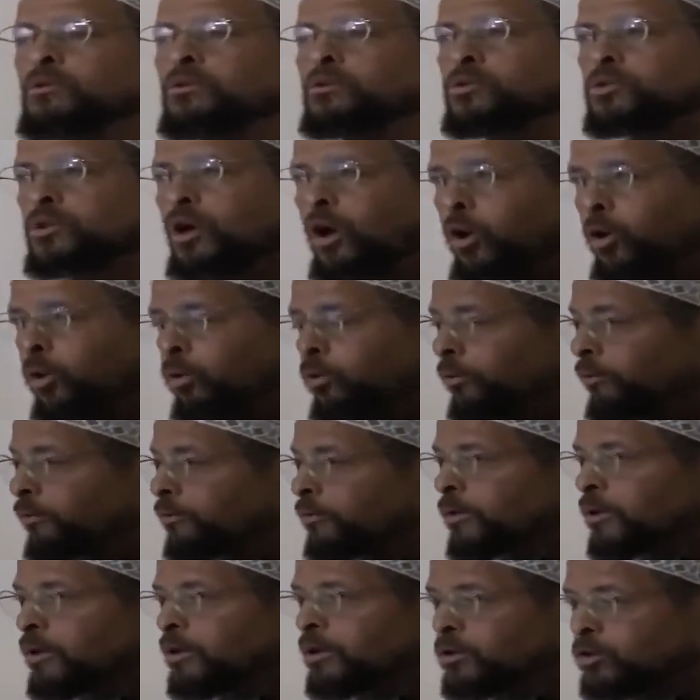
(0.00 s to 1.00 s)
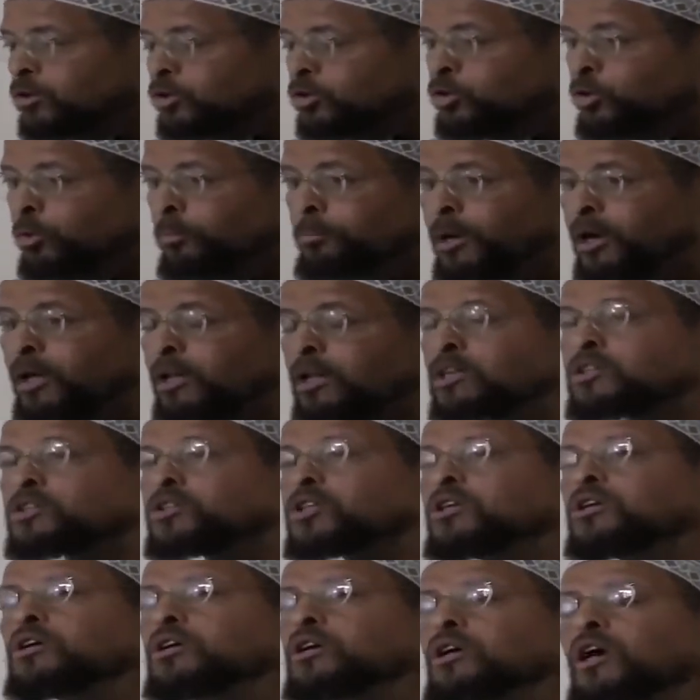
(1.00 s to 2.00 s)
So,
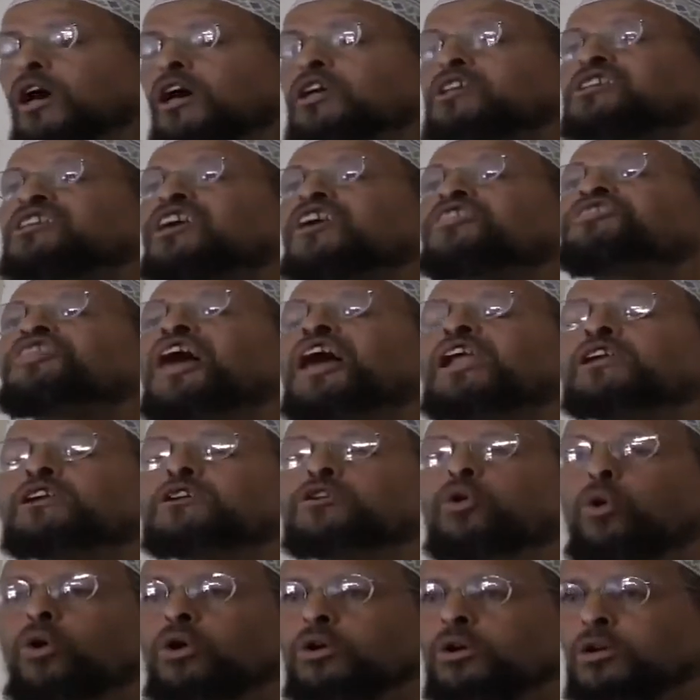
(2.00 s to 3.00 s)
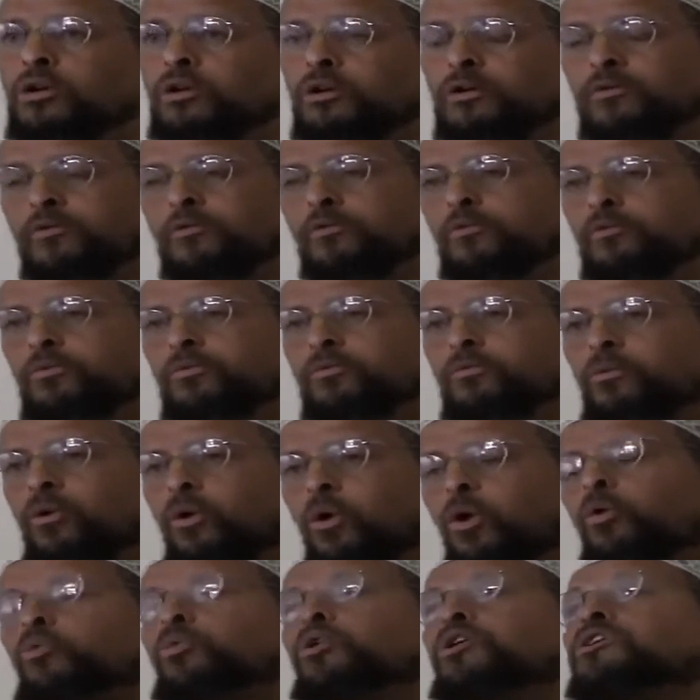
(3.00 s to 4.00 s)
humility, at-tadallul,
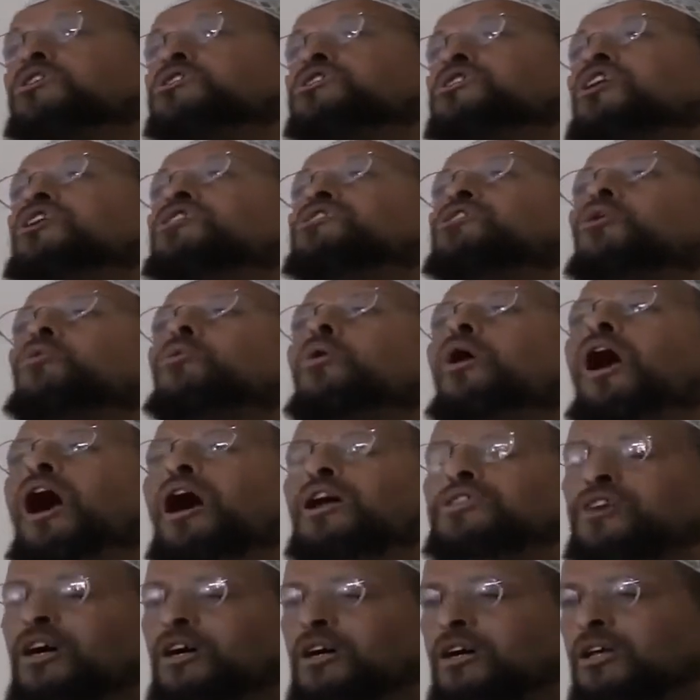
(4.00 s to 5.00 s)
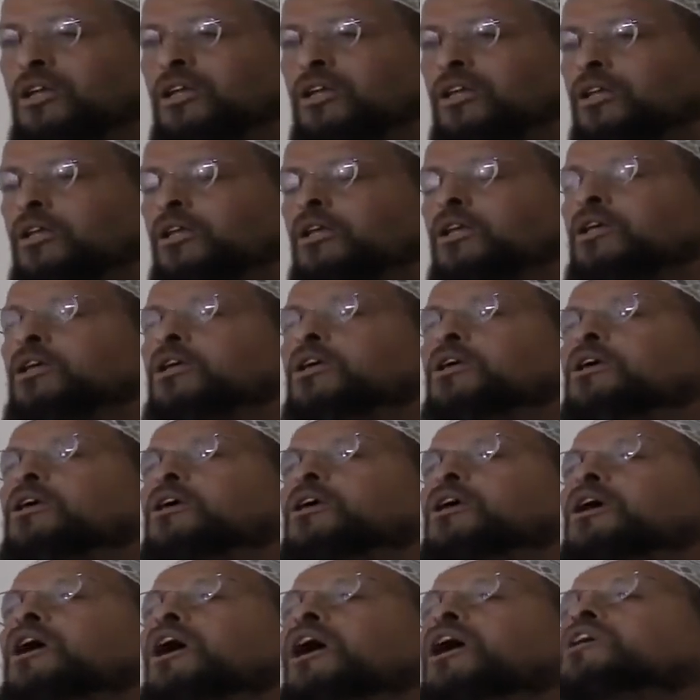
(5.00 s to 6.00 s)
or we could say tawada,
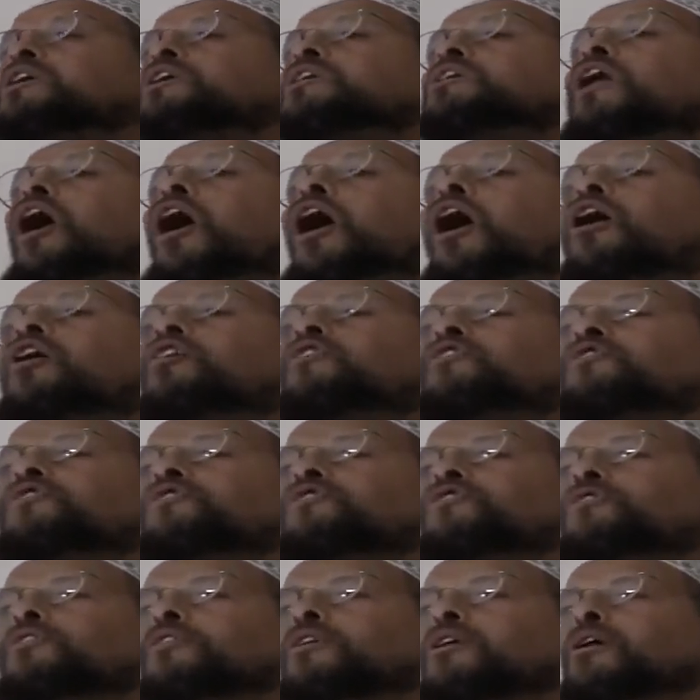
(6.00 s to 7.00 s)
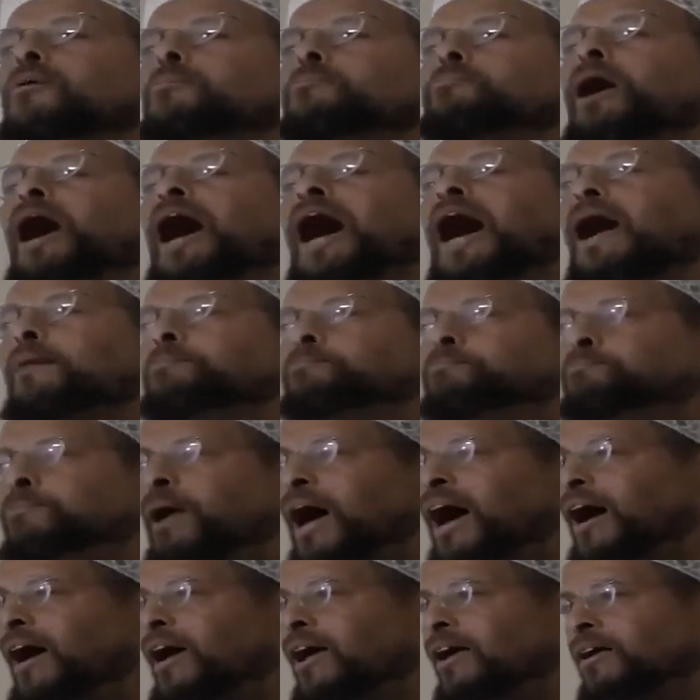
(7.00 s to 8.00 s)
and love,
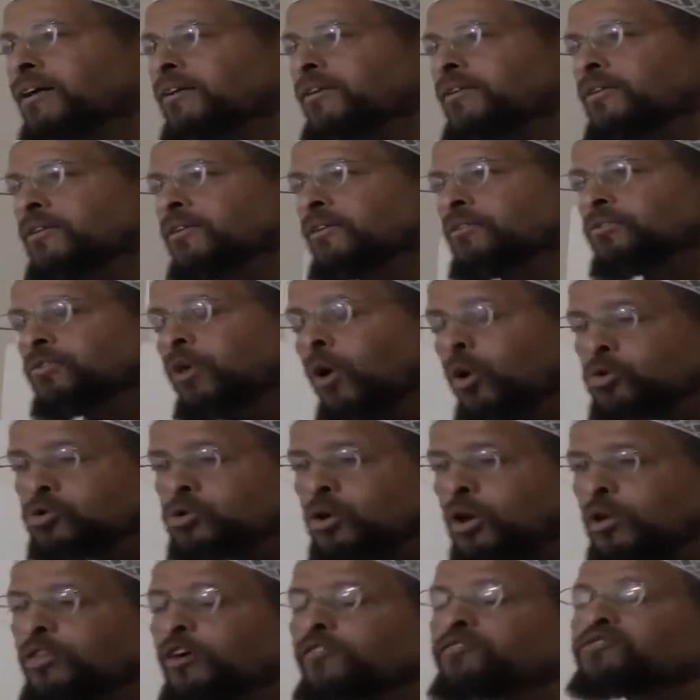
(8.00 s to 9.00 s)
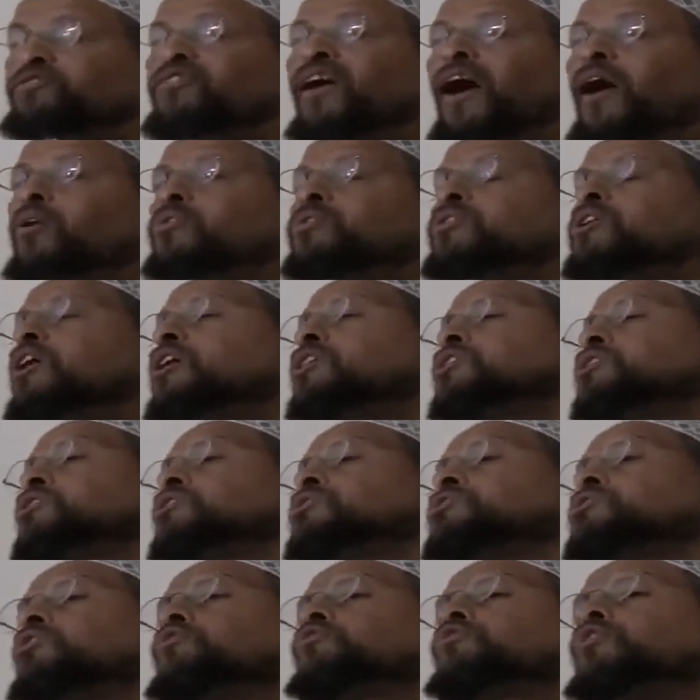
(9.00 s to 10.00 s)
mahabbah. Those are the
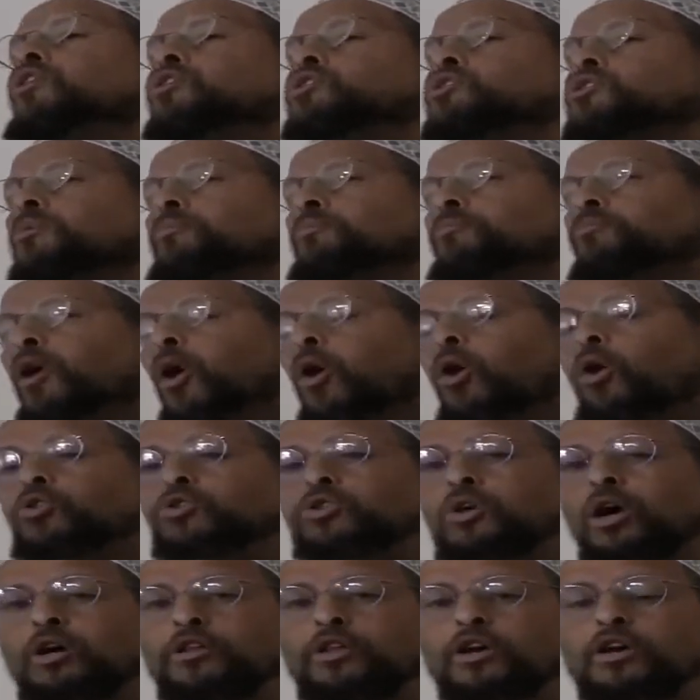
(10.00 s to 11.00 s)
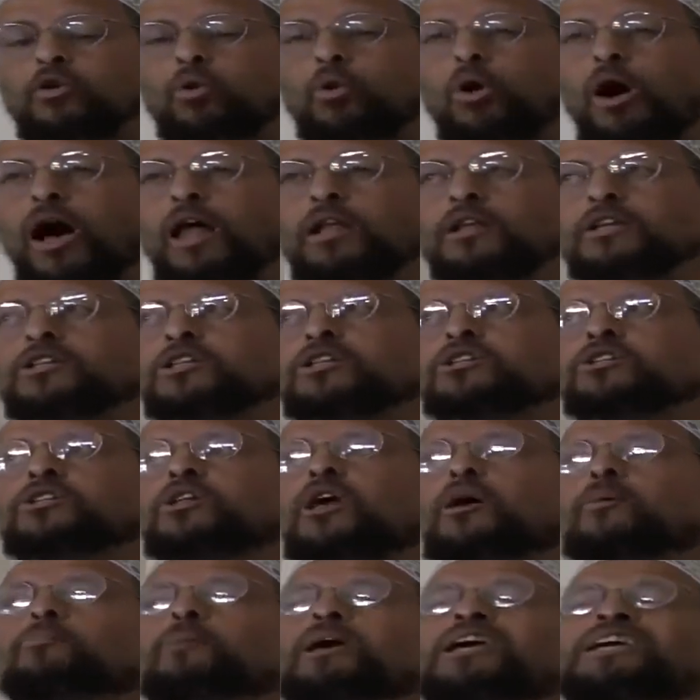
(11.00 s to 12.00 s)
foundations of worship. Those are the qualities
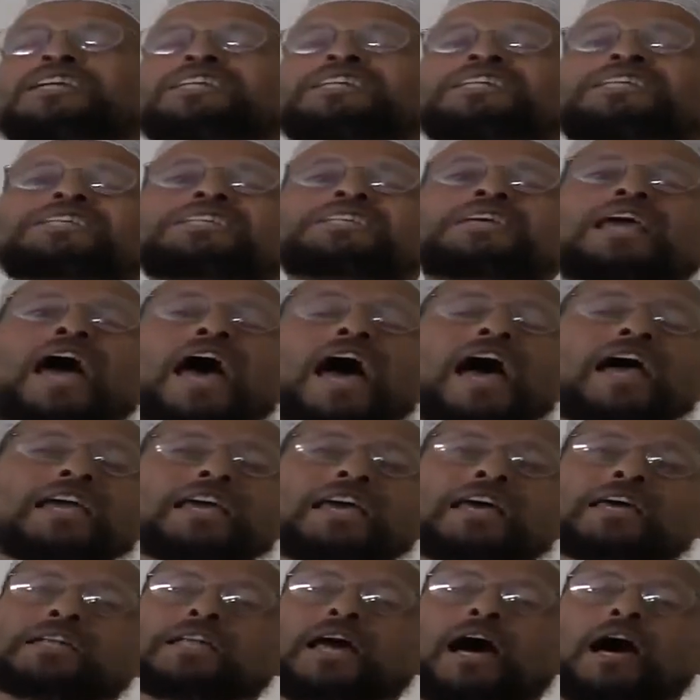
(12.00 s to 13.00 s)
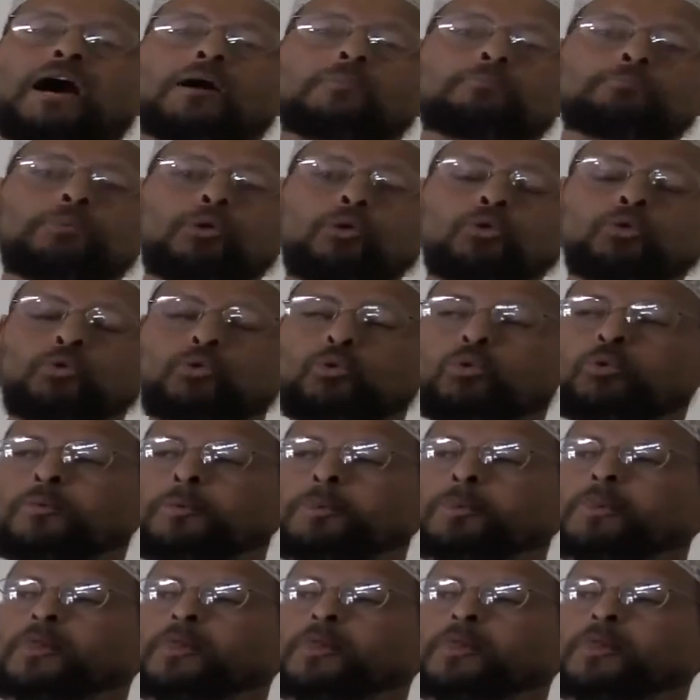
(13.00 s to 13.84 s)
that make iyyaka na'budu